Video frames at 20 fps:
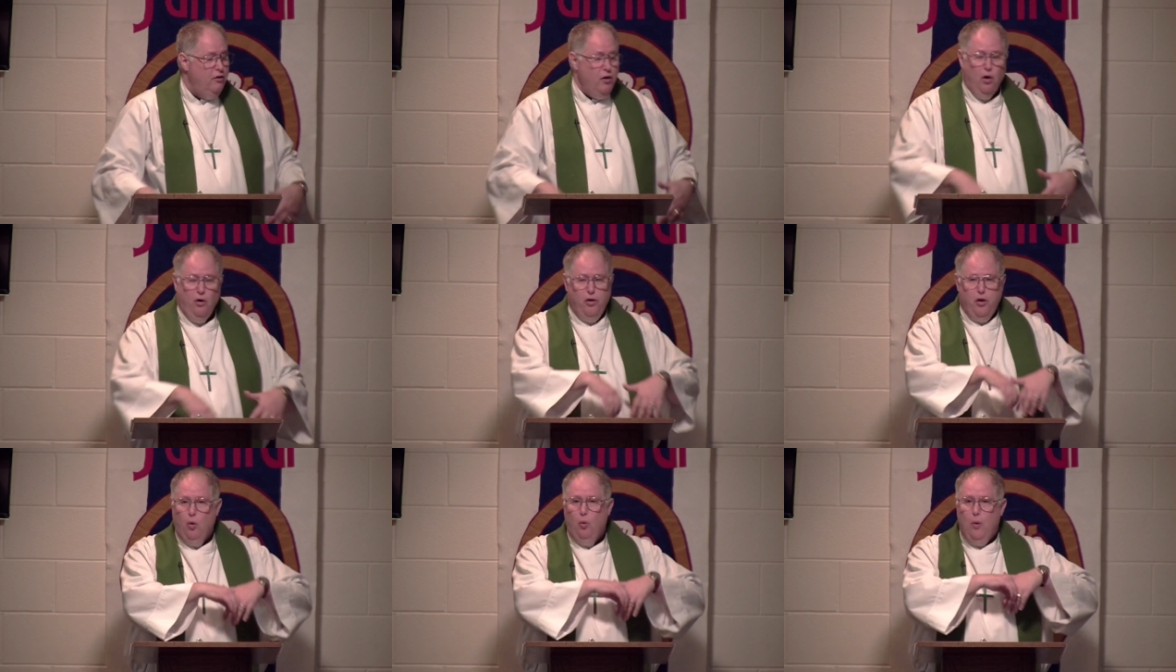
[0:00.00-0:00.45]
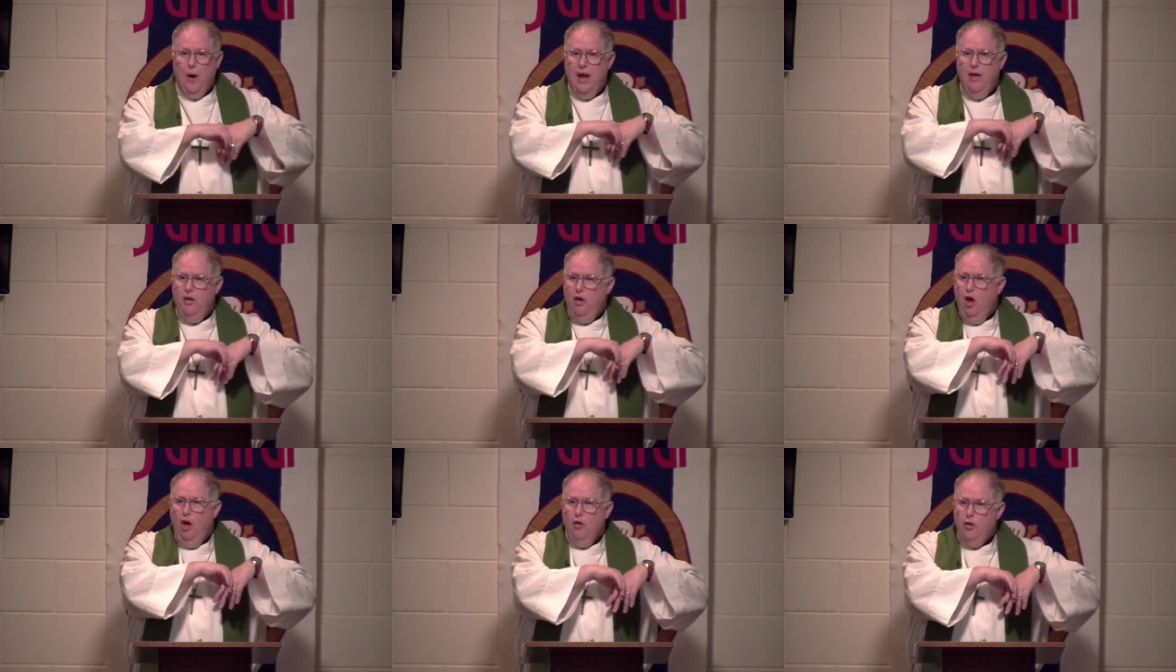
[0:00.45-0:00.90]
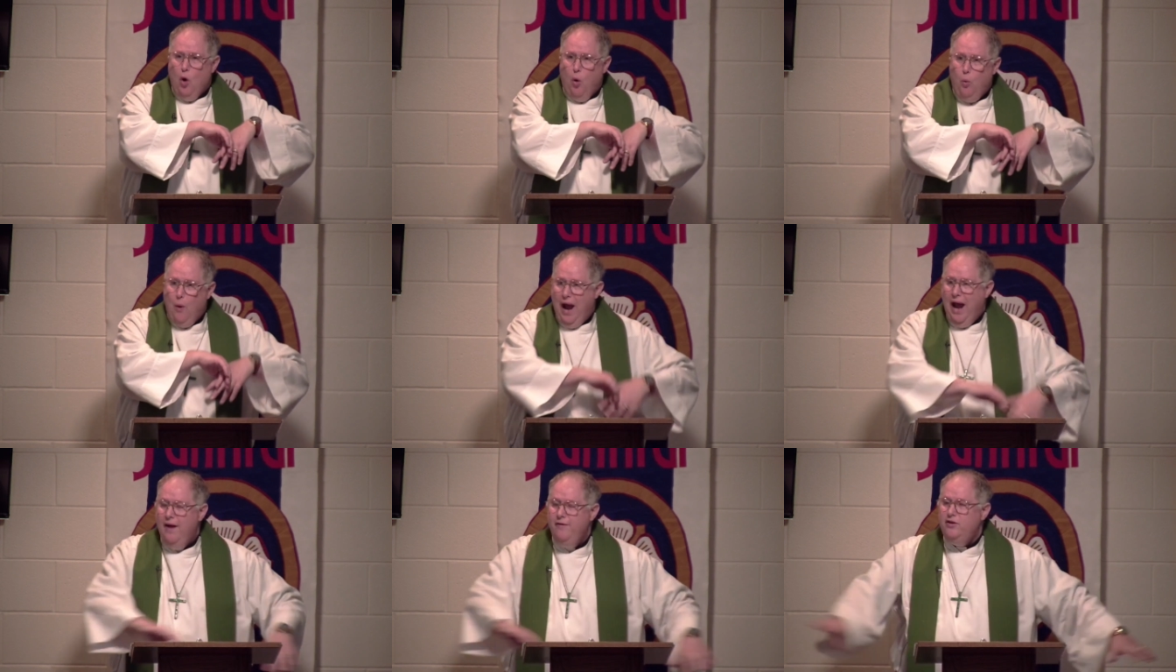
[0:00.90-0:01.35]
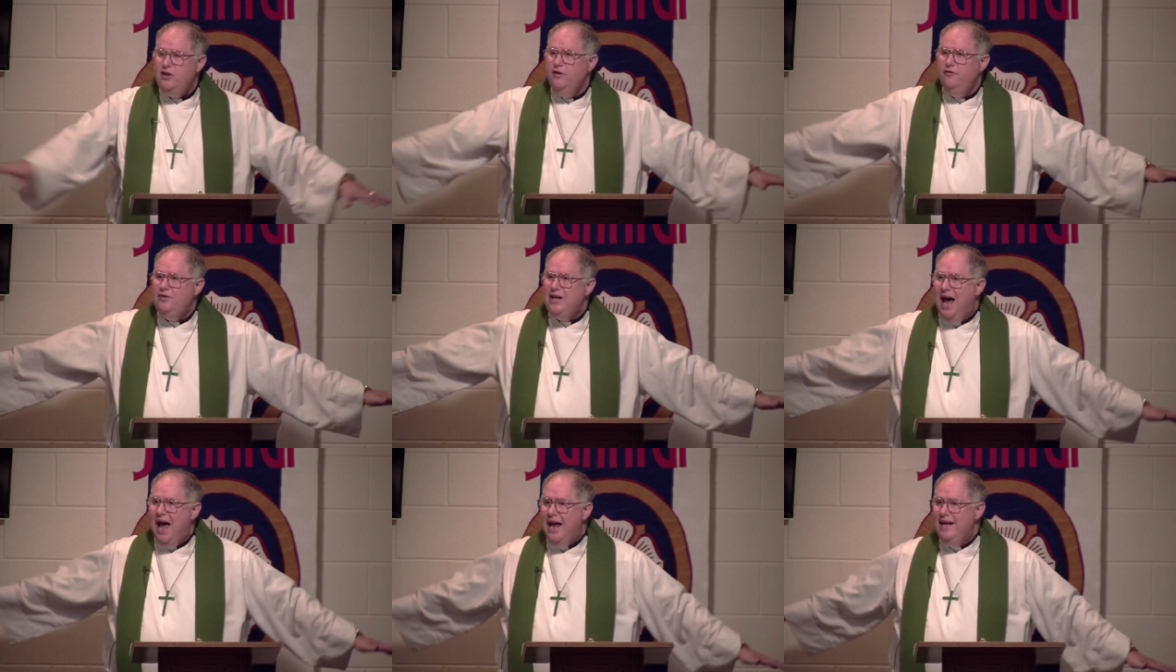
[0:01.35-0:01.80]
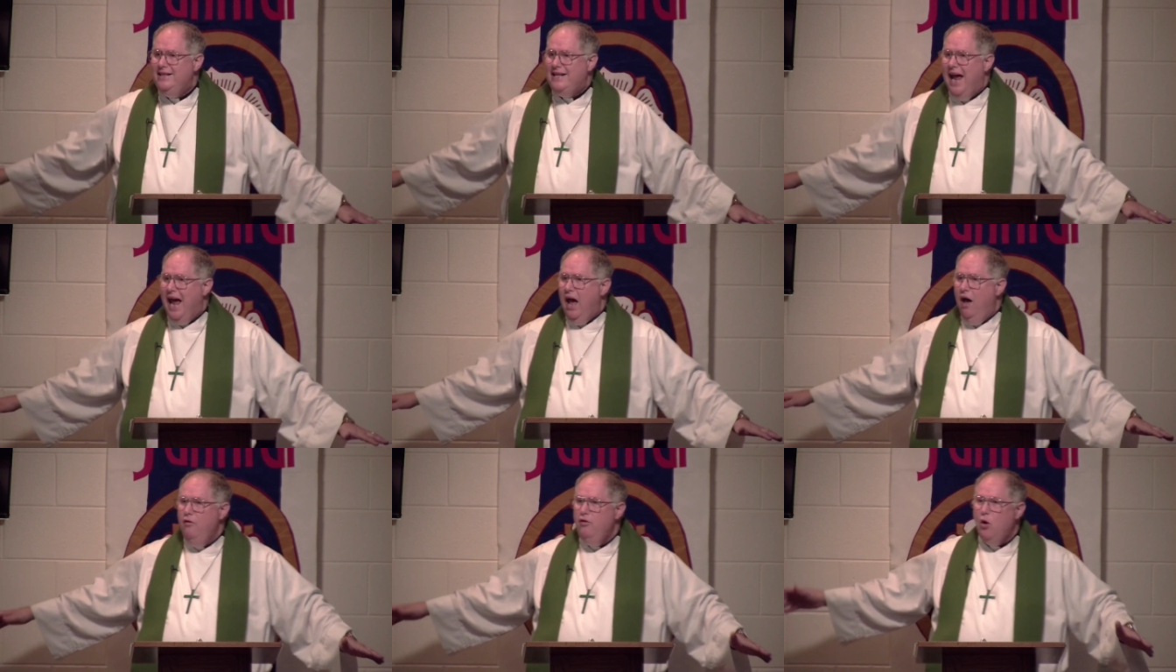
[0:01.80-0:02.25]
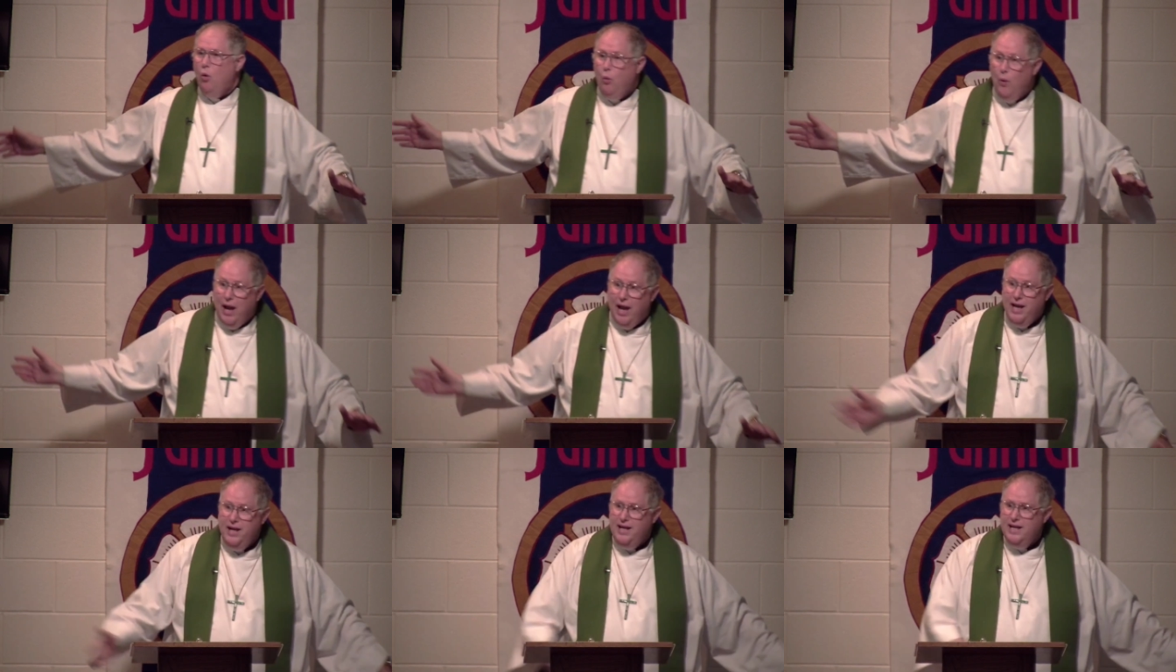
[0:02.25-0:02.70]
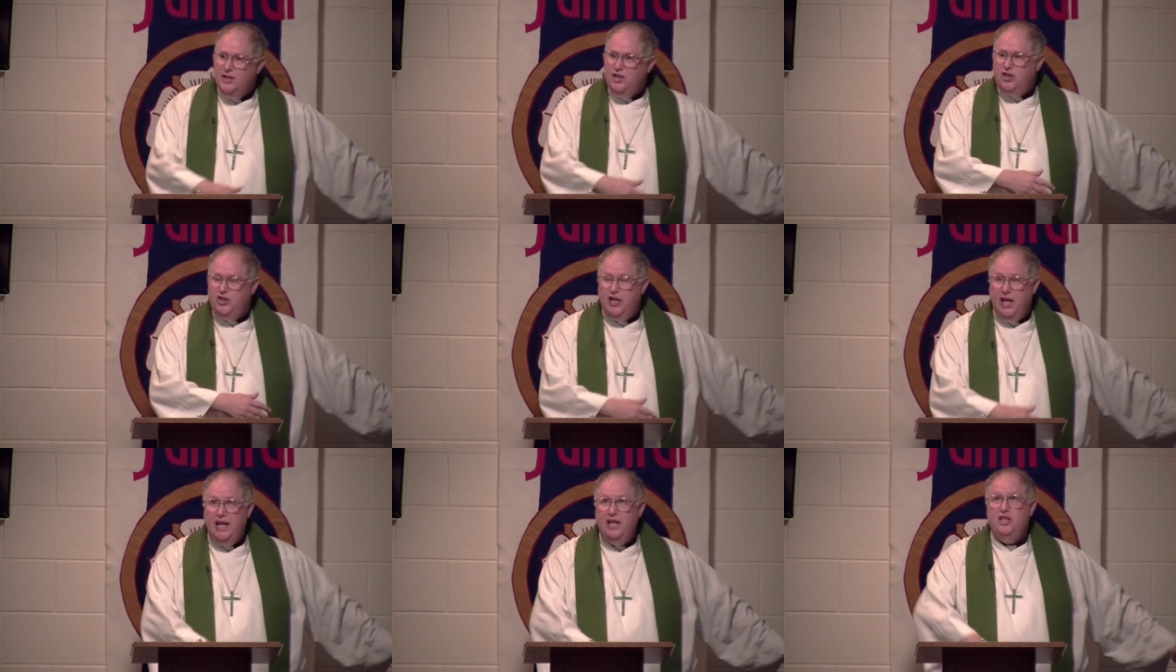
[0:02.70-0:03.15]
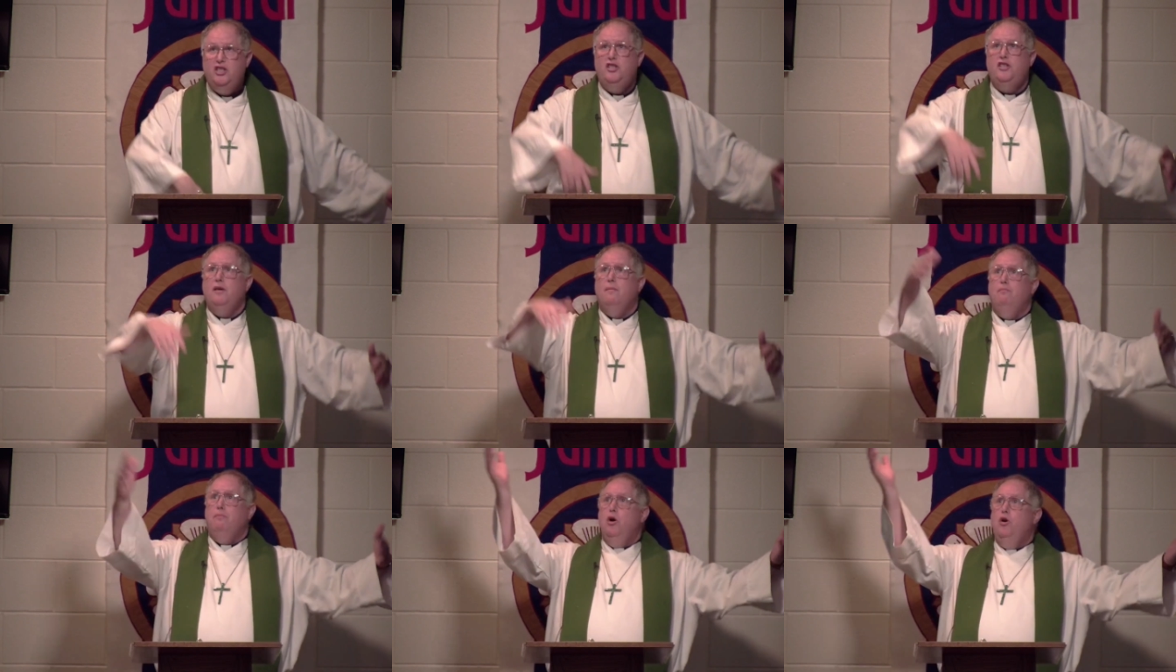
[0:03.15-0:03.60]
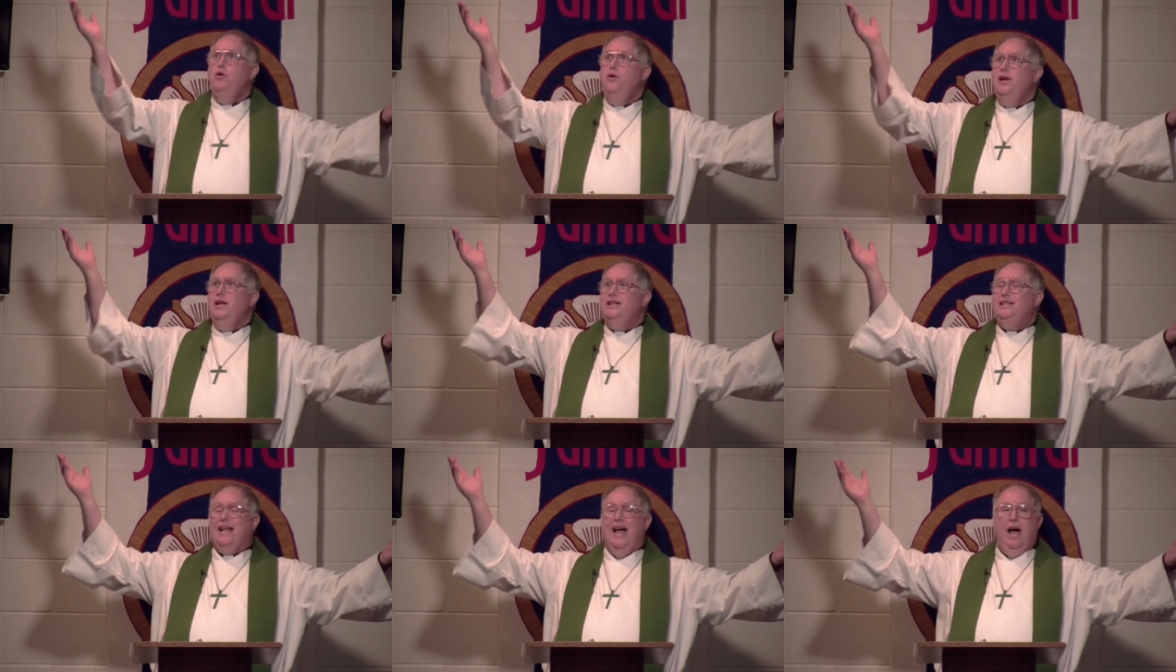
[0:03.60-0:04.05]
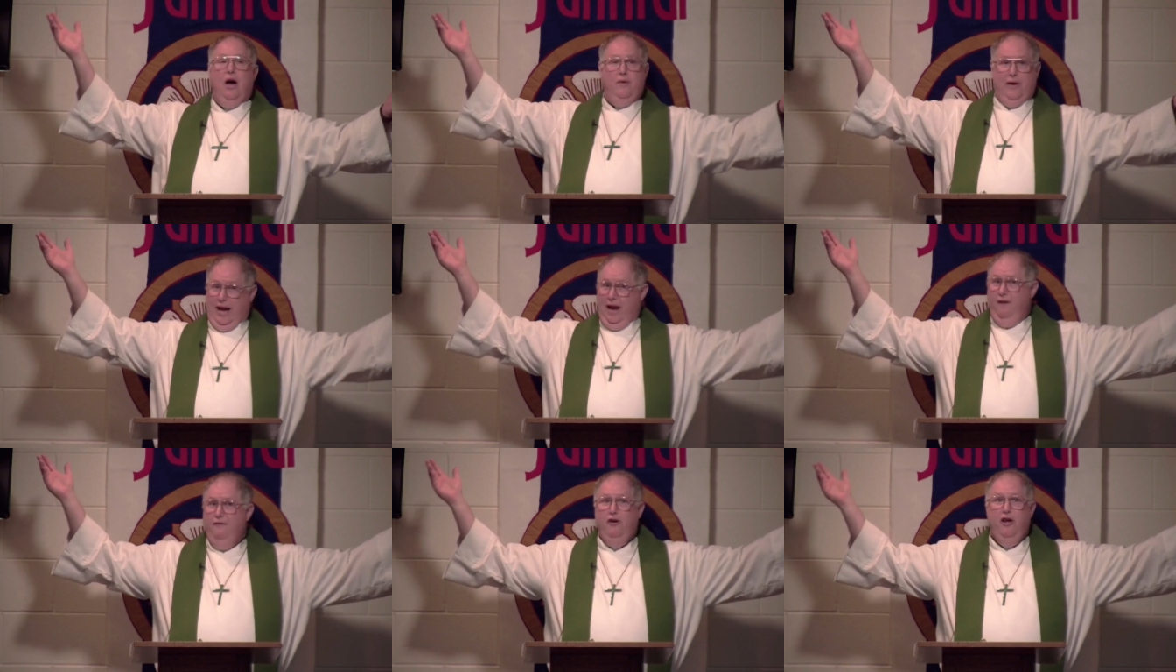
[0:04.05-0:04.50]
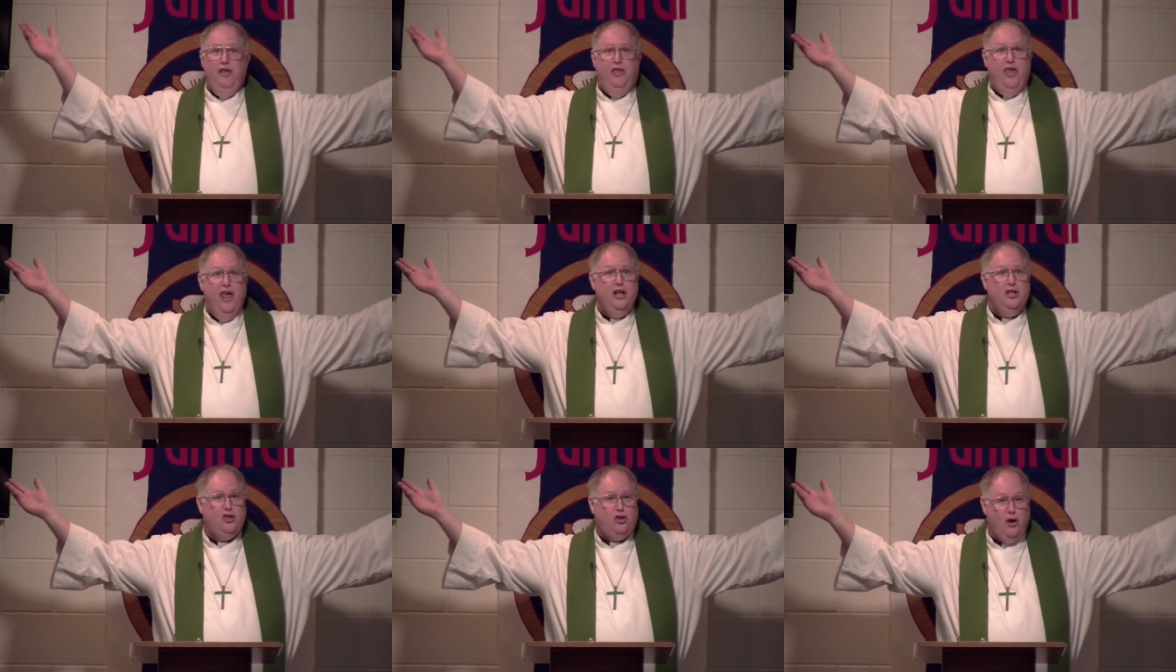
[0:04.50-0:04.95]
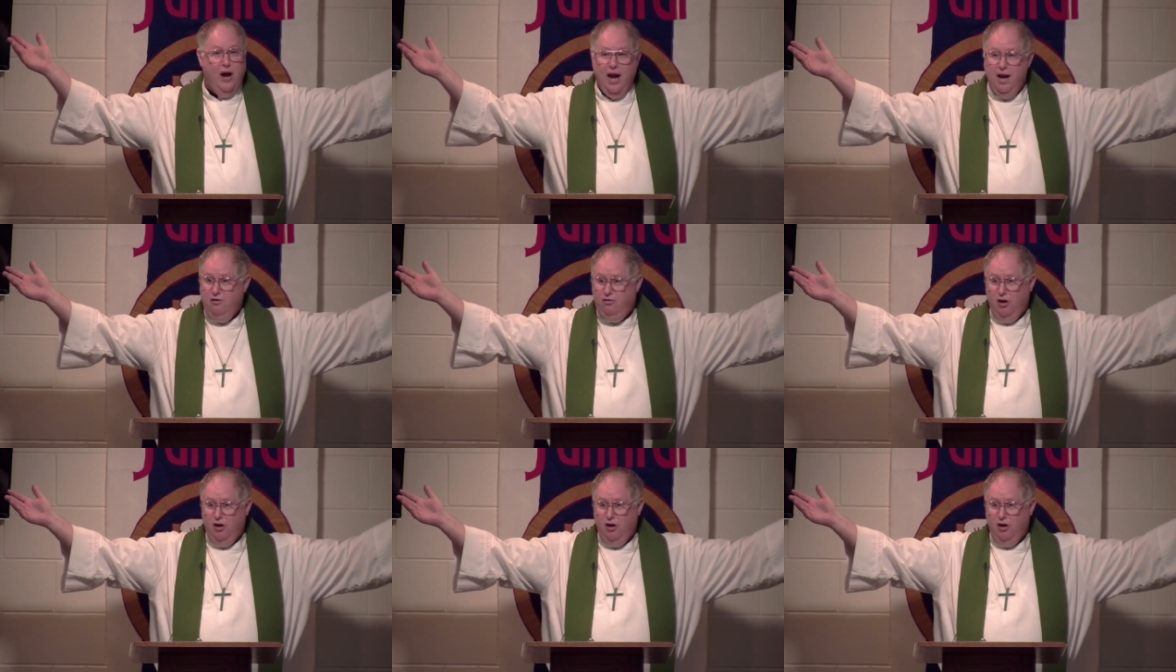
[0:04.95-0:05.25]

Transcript: the, wind, the waves have died down, the wind has ceased, the moon is out, everything's great.